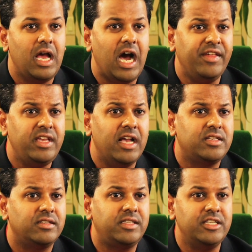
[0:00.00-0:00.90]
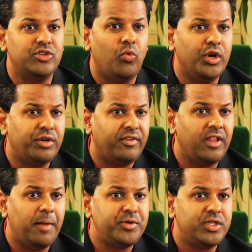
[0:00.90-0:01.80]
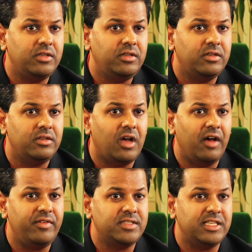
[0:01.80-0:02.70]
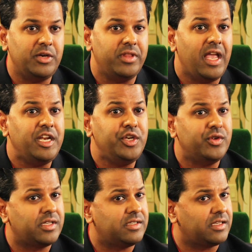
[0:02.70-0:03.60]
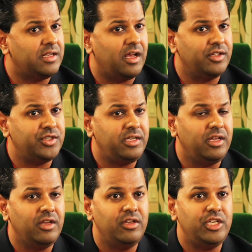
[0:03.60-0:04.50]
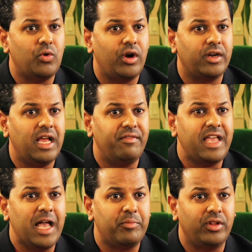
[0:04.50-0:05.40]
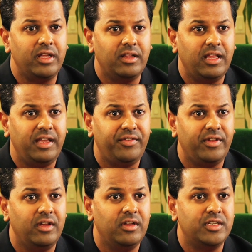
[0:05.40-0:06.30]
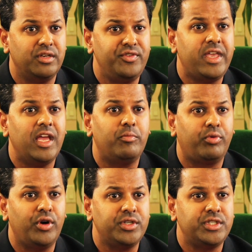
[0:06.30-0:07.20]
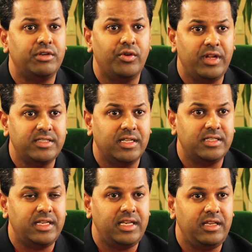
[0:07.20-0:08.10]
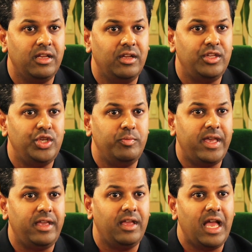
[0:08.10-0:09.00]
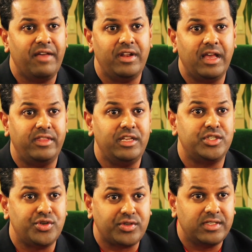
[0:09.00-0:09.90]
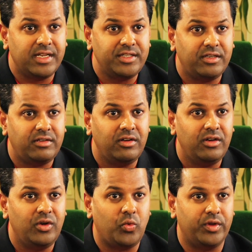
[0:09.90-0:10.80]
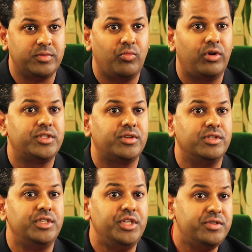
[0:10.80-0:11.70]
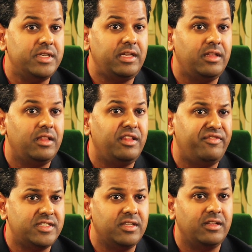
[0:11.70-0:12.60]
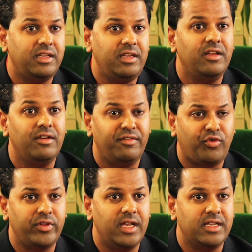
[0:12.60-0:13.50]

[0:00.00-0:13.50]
I think SLT is a wonderful option. Obviously, with any new technology, you are going to have capital inlays. So if you can't purchase your own SLT, you may have it at the surgical center where there's more surgeons using the facility for the